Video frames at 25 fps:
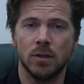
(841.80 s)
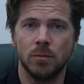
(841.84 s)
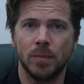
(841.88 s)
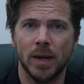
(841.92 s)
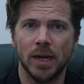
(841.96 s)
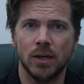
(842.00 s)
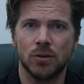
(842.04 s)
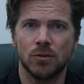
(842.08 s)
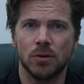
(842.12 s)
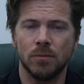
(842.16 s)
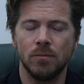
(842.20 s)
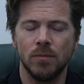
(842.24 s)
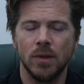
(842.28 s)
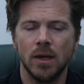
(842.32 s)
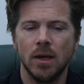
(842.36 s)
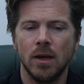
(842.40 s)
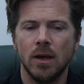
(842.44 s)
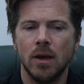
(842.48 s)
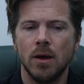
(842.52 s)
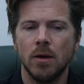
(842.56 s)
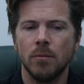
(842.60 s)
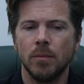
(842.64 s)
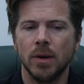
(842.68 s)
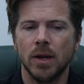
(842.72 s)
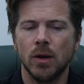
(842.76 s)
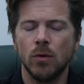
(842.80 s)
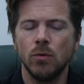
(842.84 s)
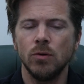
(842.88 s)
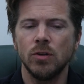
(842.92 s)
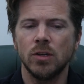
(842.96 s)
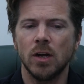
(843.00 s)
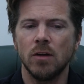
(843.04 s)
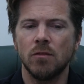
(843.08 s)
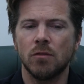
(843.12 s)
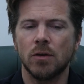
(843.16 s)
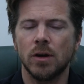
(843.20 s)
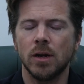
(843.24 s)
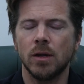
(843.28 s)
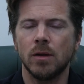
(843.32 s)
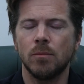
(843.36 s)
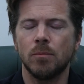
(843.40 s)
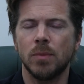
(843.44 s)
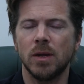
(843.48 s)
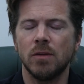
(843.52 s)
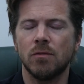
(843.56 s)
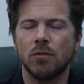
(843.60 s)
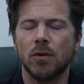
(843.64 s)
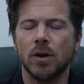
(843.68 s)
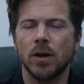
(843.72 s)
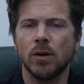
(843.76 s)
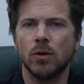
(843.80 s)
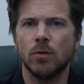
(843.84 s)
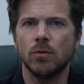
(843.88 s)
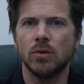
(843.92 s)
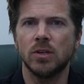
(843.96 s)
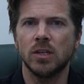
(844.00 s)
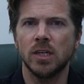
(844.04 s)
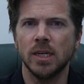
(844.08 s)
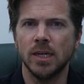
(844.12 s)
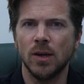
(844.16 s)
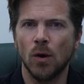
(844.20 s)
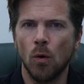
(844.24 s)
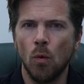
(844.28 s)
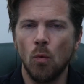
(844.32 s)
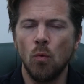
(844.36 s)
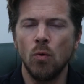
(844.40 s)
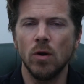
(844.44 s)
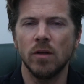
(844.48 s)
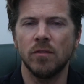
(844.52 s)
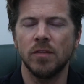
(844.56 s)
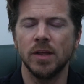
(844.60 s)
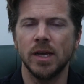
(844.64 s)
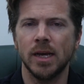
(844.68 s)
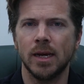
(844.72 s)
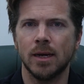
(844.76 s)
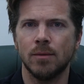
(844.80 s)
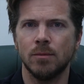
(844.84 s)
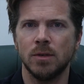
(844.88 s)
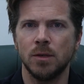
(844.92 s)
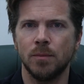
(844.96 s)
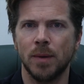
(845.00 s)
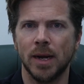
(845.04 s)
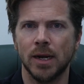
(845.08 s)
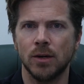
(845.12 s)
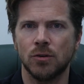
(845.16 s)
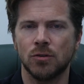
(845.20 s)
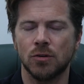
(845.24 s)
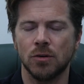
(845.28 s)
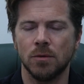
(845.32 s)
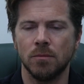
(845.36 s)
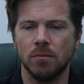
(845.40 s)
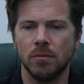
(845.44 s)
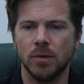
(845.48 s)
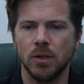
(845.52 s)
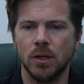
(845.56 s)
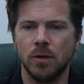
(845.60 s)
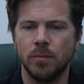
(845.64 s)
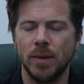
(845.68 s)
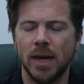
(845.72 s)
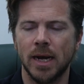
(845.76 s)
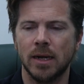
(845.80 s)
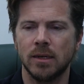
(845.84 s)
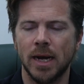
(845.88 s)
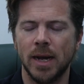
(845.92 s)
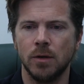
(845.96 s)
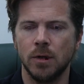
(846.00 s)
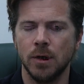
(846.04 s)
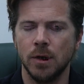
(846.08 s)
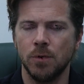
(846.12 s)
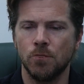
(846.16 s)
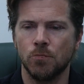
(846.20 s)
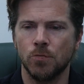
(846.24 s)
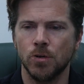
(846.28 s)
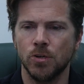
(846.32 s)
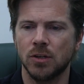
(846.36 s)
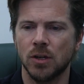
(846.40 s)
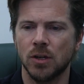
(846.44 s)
the spectrum. But it'd also be very cool to see all of the EM spectrum. You'd be able to see, for